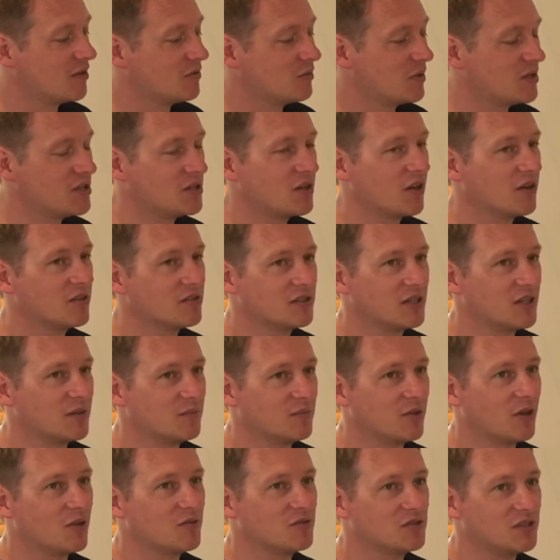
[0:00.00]
when you go into
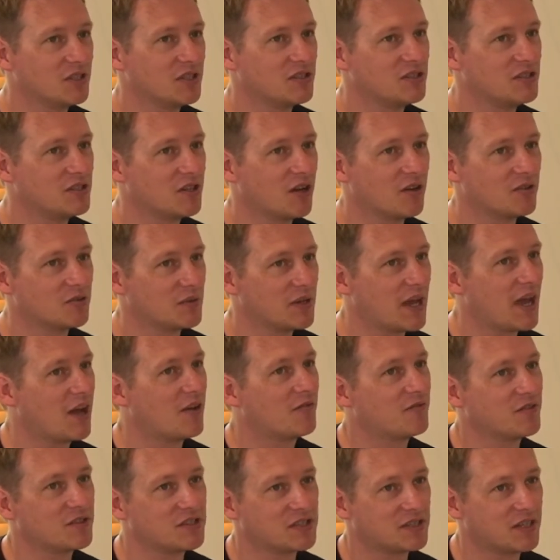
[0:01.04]
hypnosis you go into an alpha